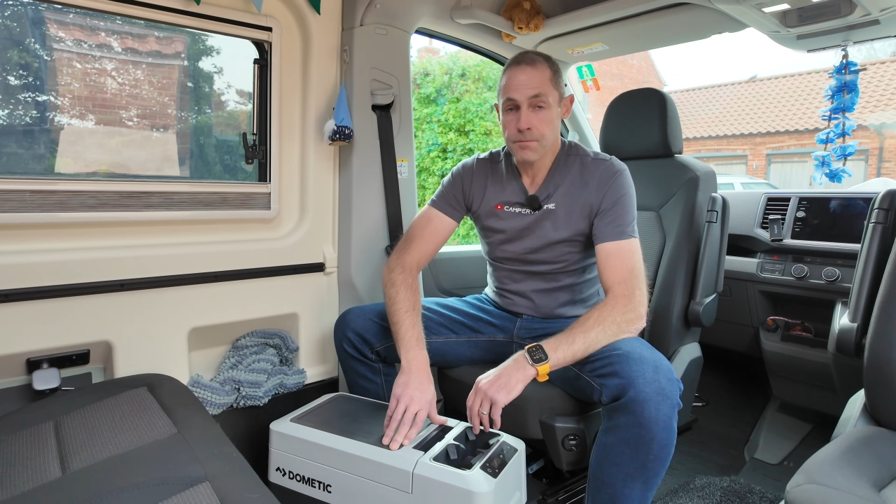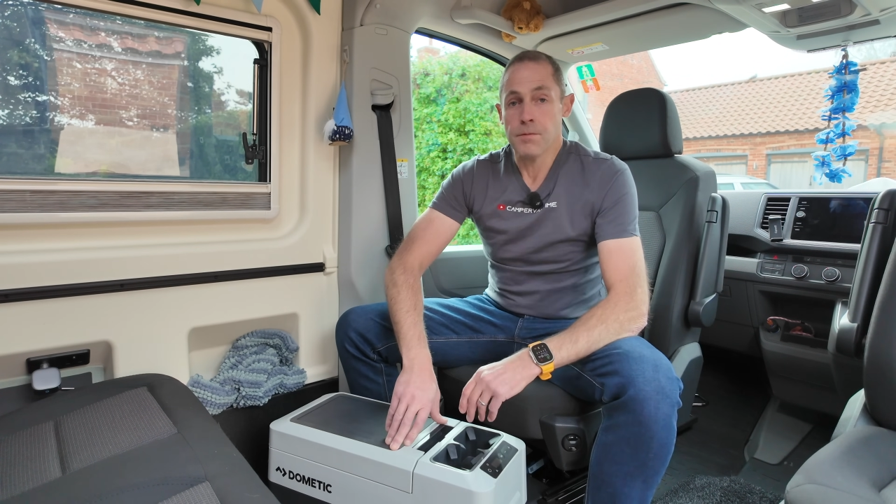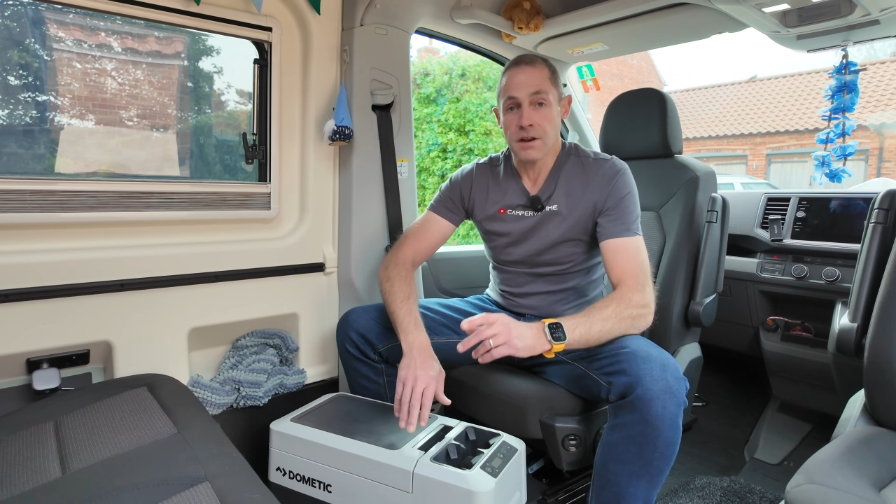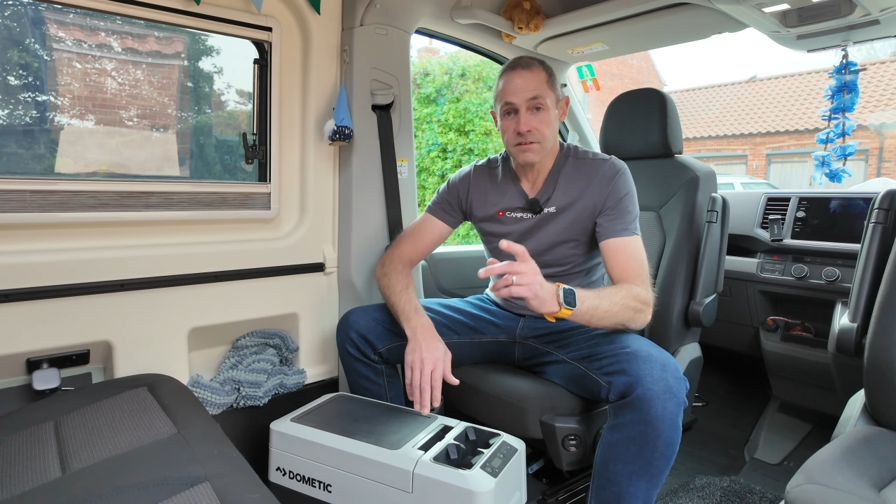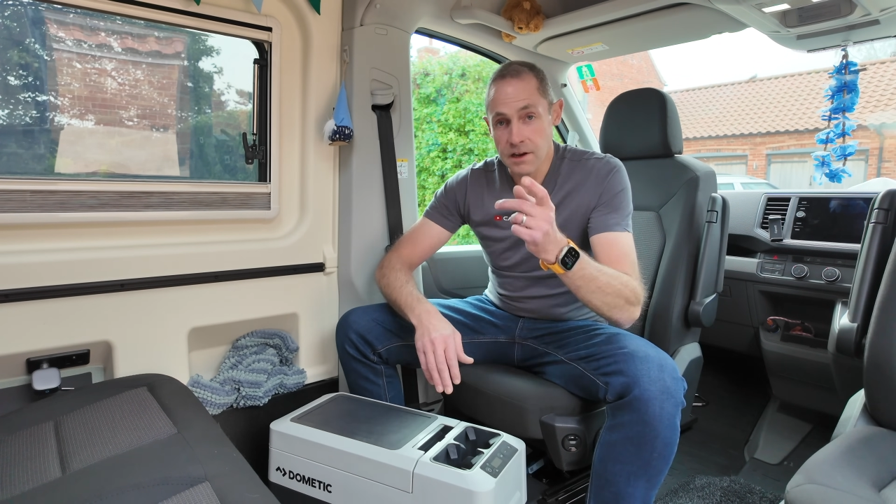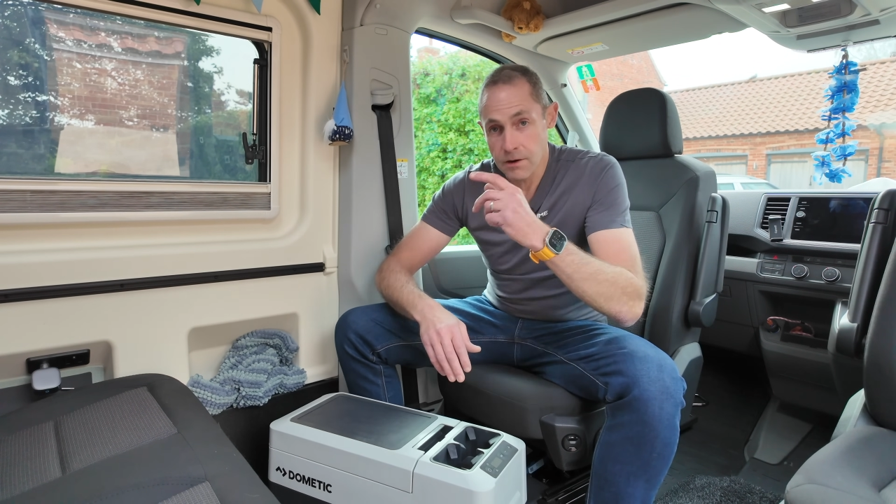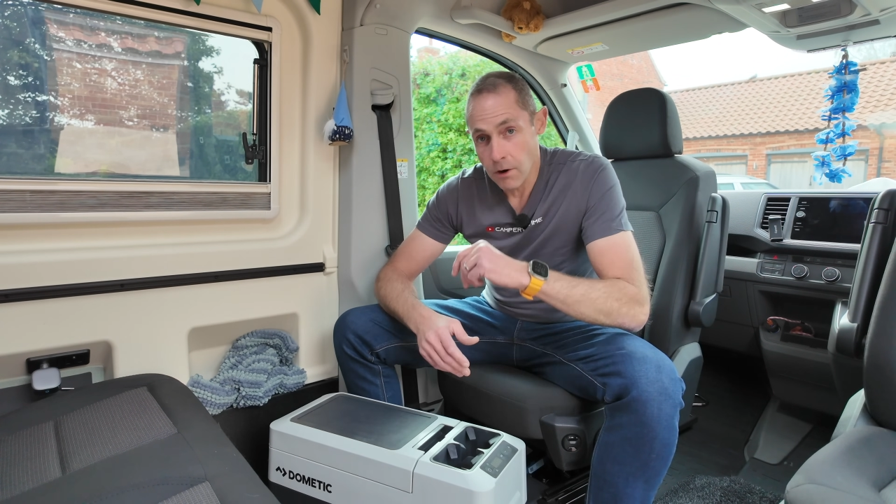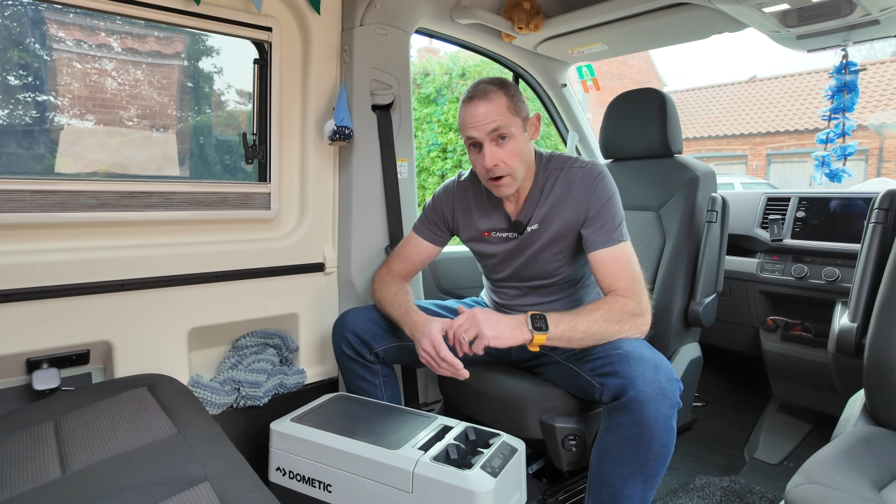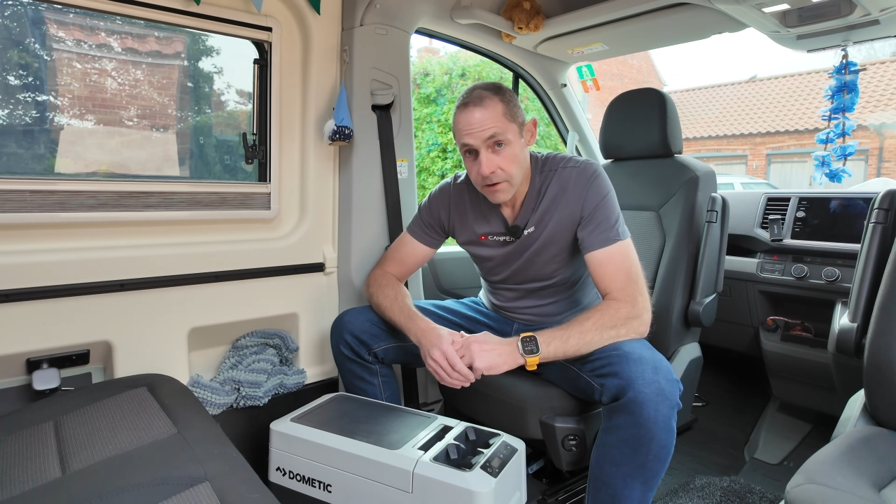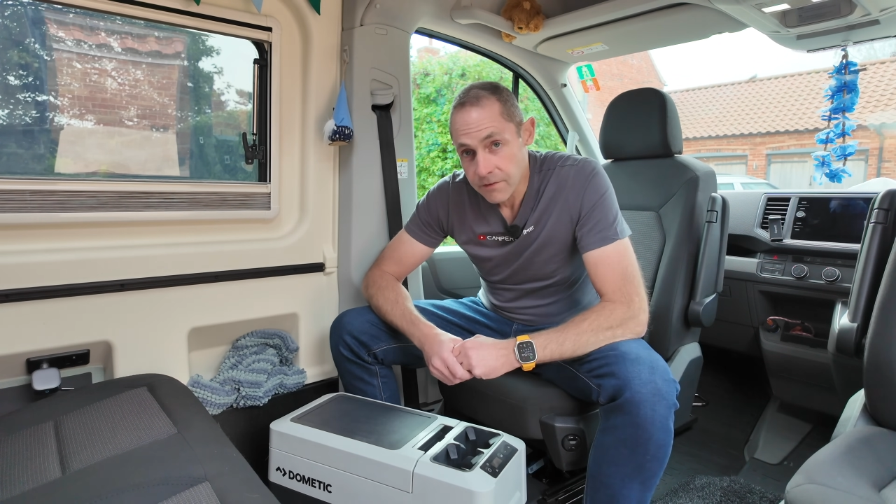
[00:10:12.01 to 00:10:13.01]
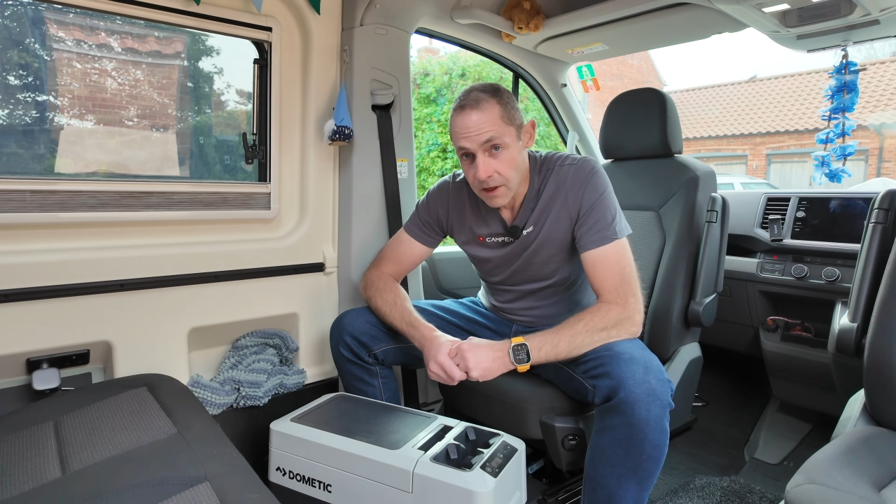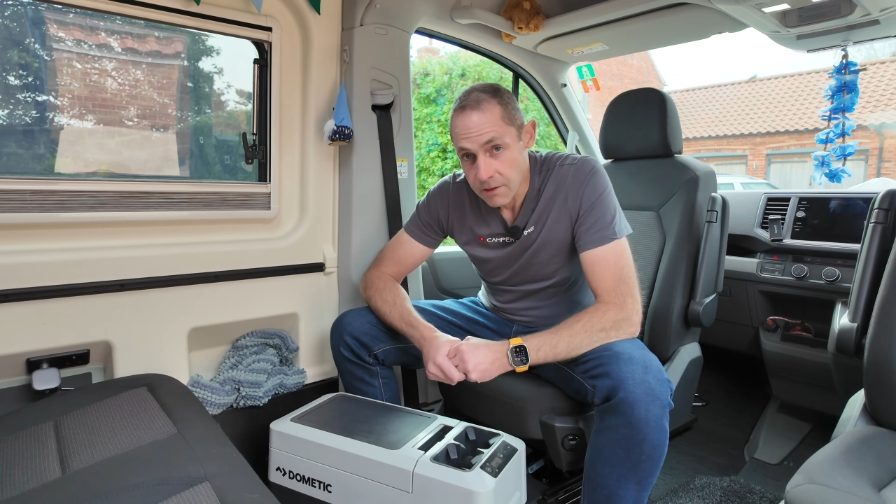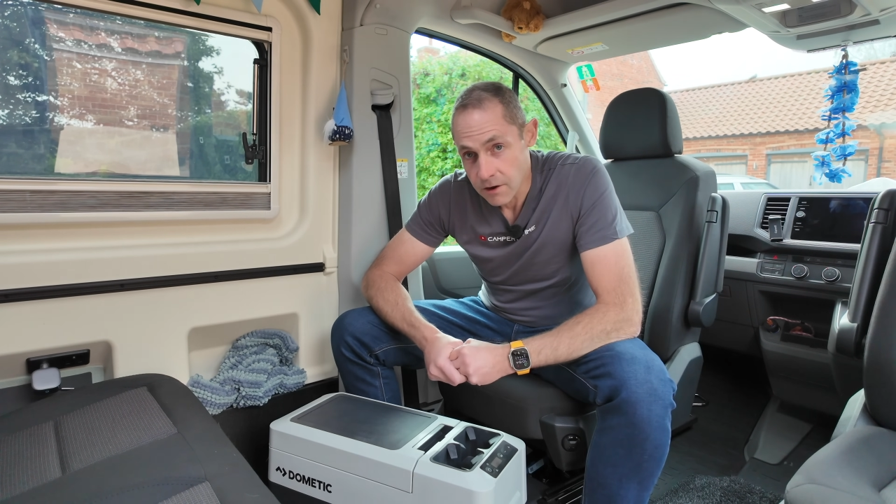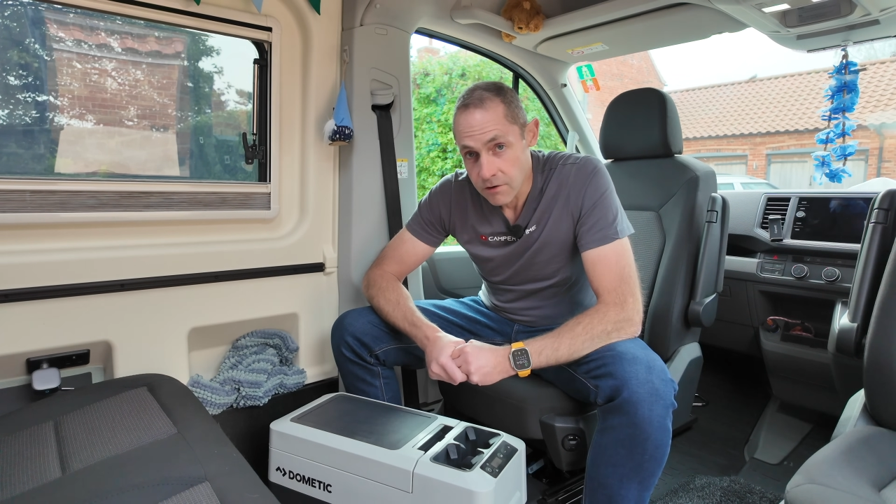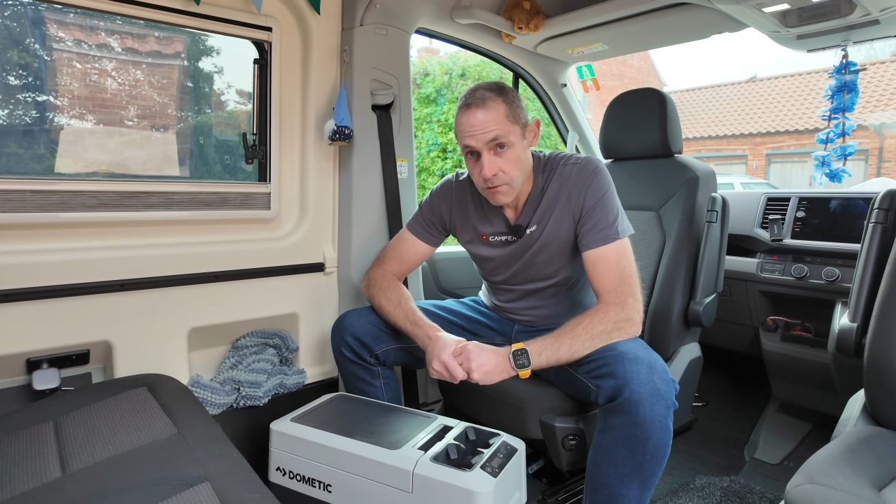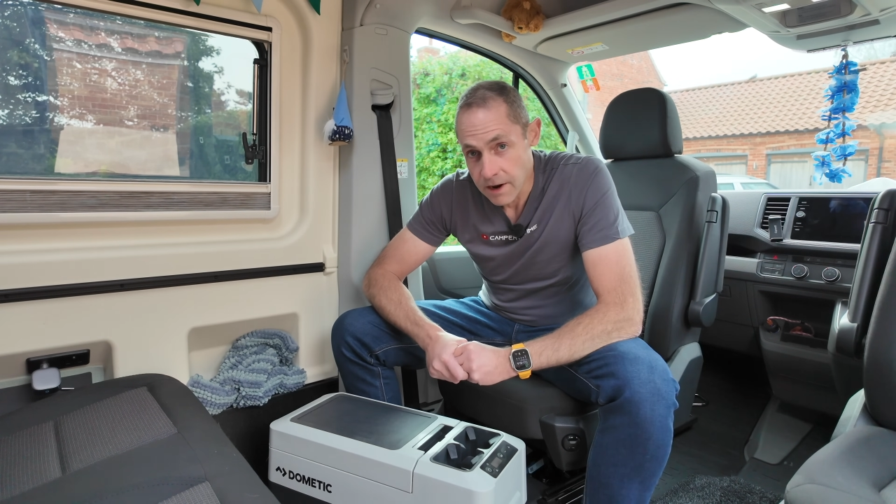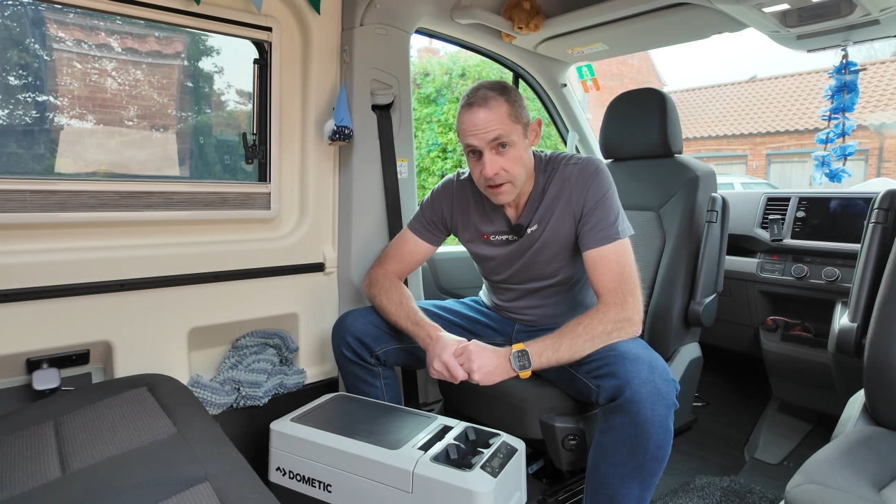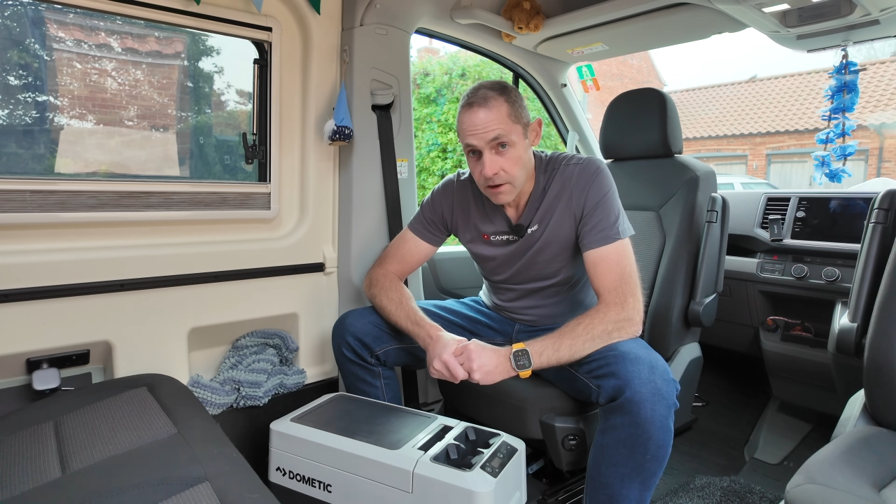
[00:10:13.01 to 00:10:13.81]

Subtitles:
but I tell you what, that's a great